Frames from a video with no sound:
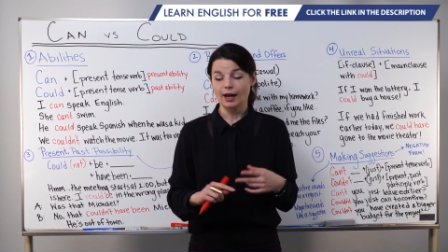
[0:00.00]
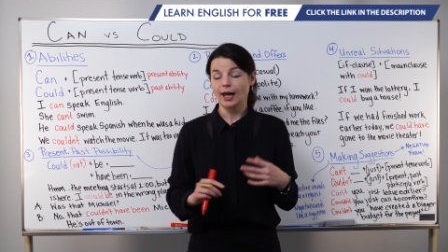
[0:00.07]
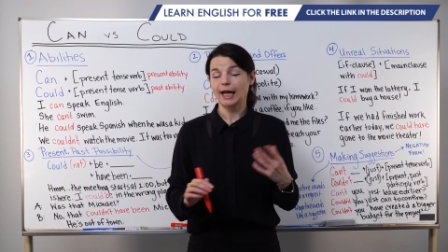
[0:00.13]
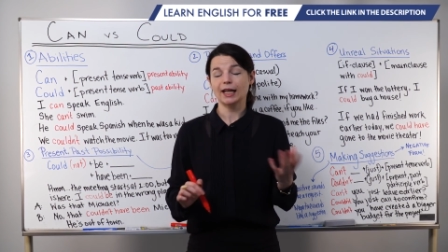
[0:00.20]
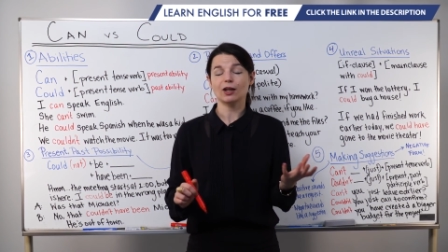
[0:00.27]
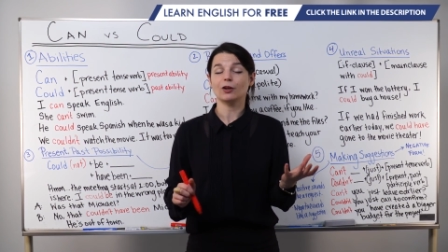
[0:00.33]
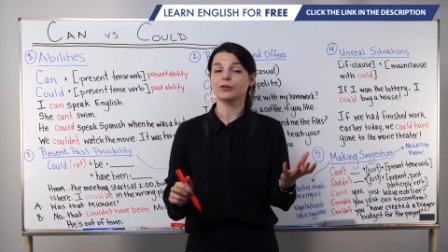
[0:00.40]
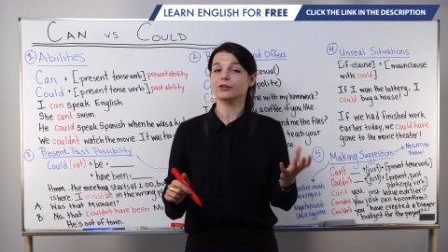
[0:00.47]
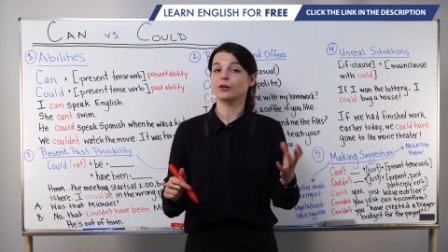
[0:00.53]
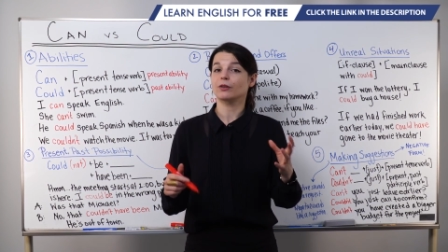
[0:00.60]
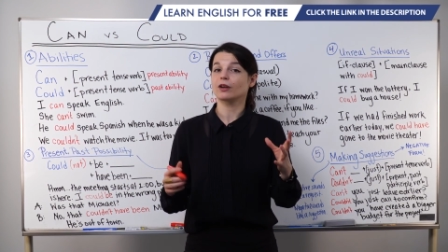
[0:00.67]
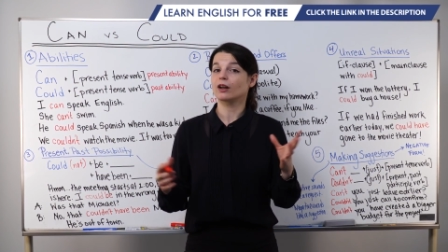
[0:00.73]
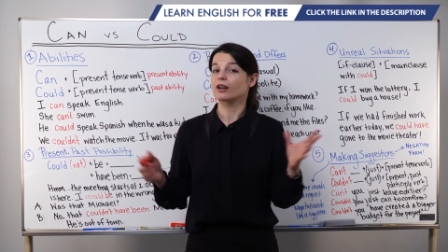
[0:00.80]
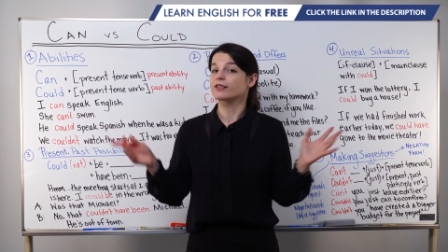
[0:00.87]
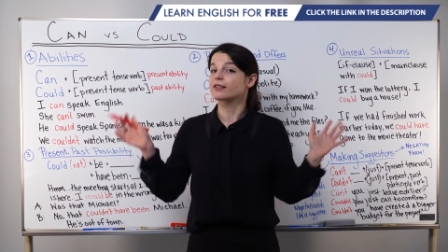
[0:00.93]
And also
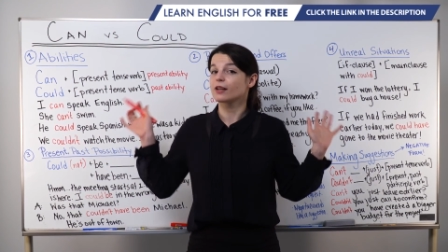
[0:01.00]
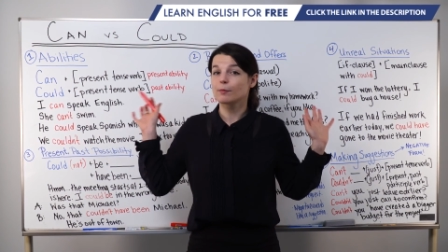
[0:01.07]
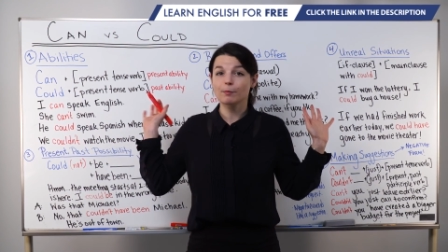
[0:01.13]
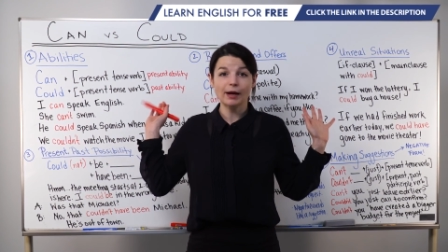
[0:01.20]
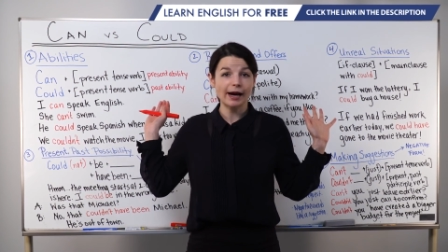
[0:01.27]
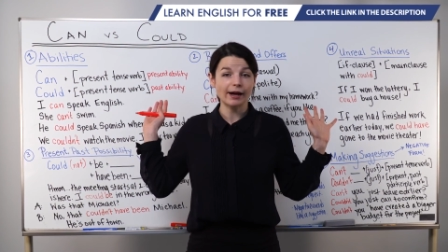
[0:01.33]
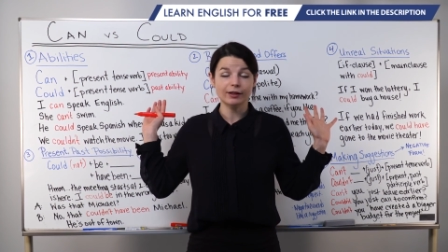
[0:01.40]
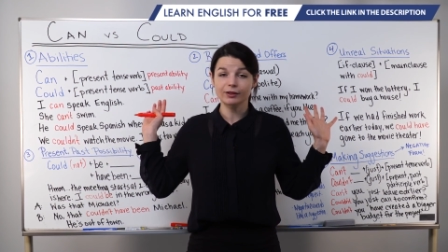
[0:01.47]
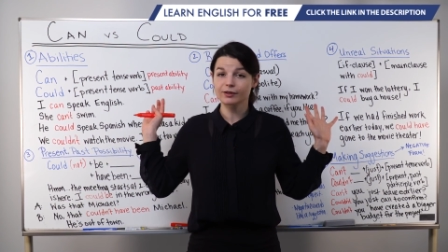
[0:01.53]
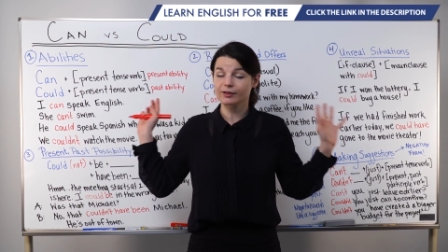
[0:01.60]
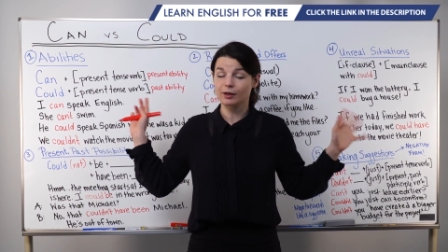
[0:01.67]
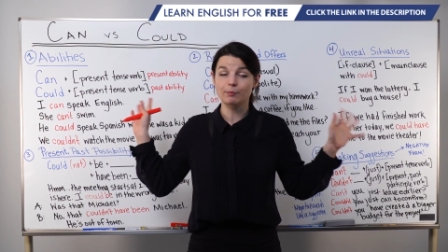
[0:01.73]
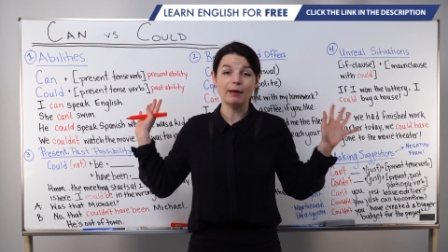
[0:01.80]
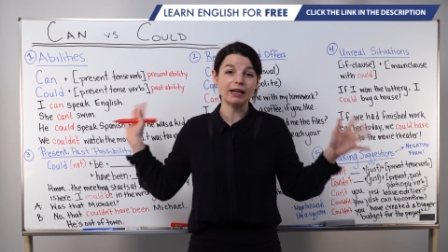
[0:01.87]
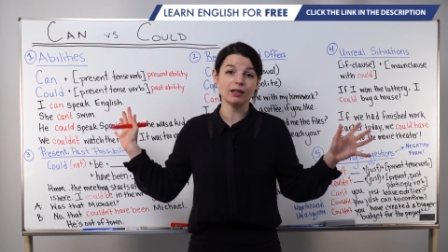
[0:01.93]
there are some patterns,
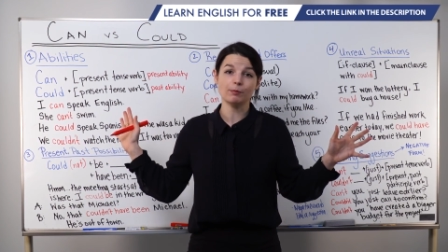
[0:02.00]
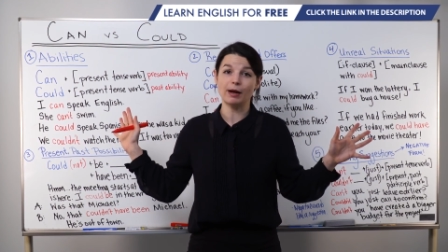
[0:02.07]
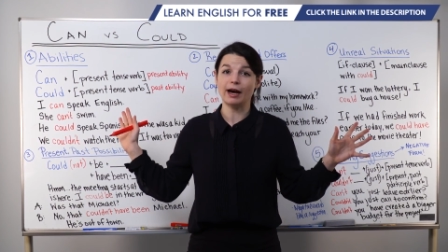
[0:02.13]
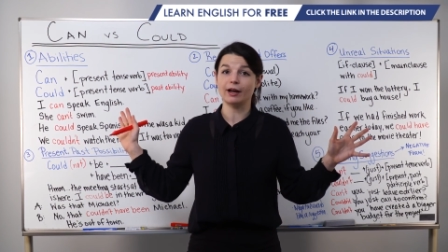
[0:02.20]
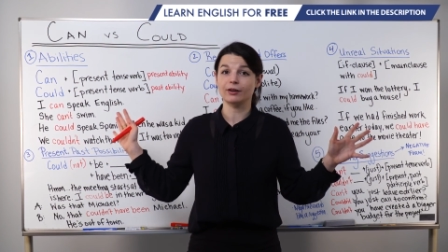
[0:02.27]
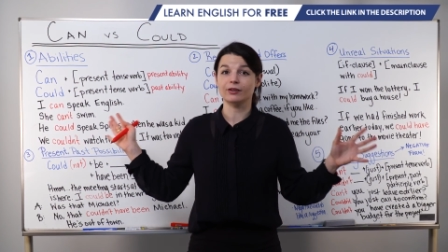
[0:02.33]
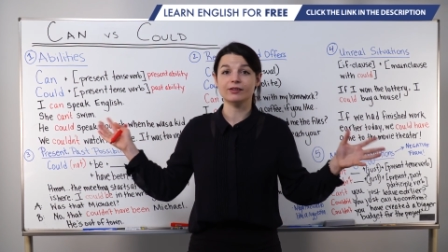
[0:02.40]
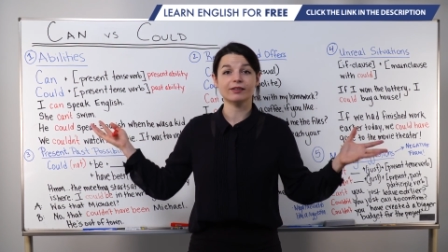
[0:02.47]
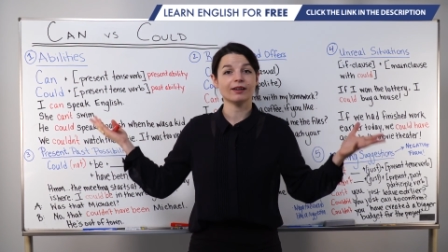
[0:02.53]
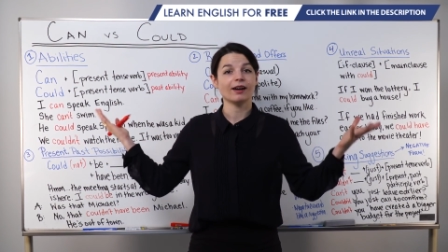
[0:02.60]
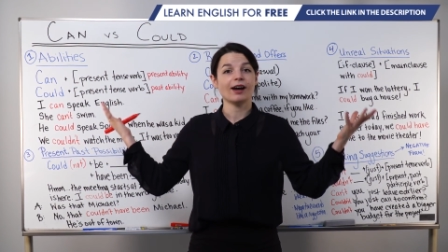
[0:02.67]
there are many patterns